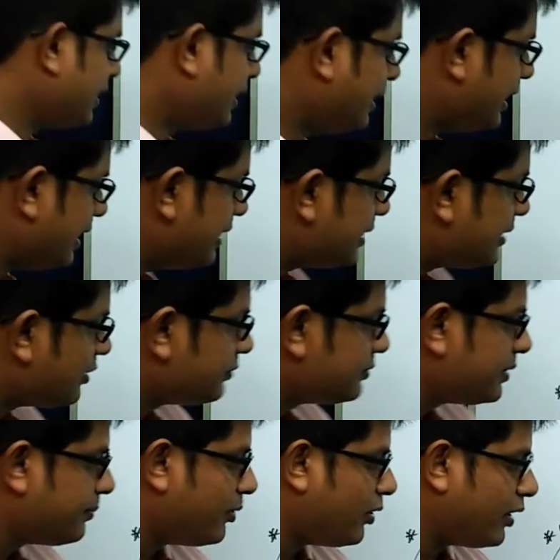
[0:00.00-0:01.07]
Neither of
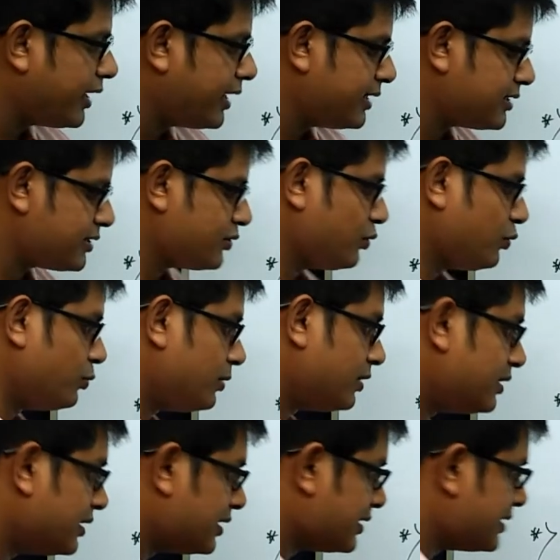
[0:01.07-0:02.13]
the boys
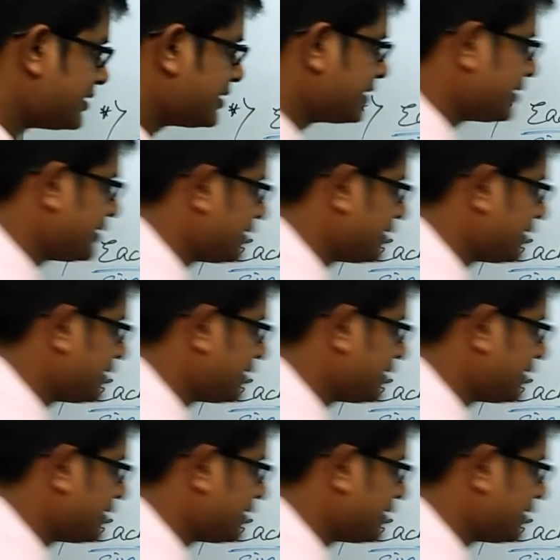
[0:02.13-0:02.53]
was